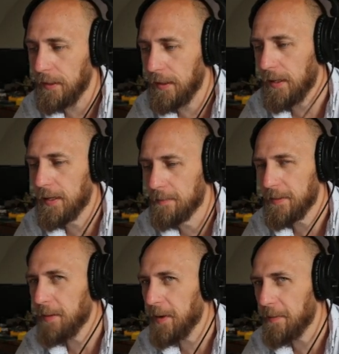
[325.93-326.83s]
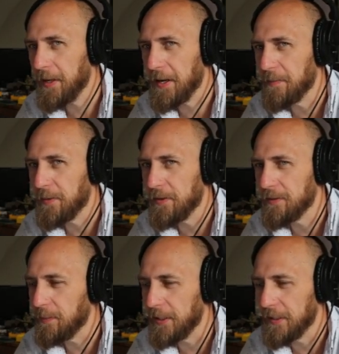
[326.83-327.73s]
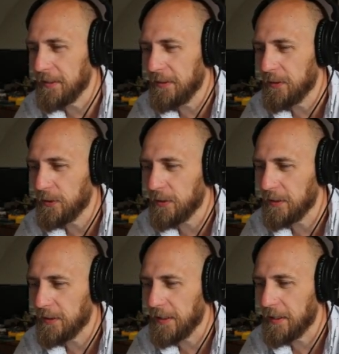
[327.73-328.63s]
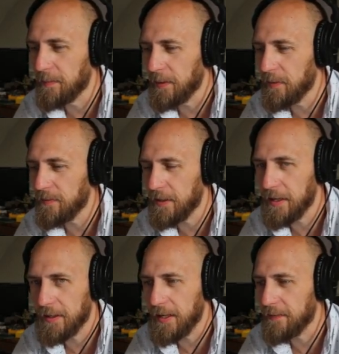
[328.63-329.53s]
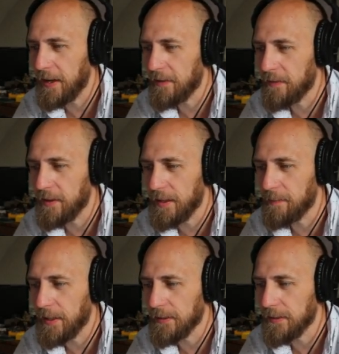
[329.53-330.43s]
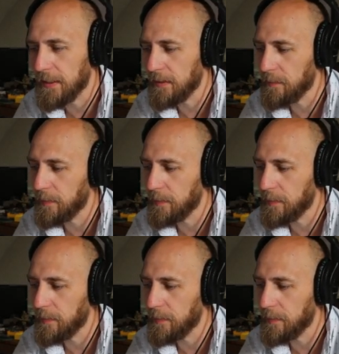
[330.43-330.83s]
That might kind of prove to be a little struggle later, but we'll figure out kind of how everything bounces out.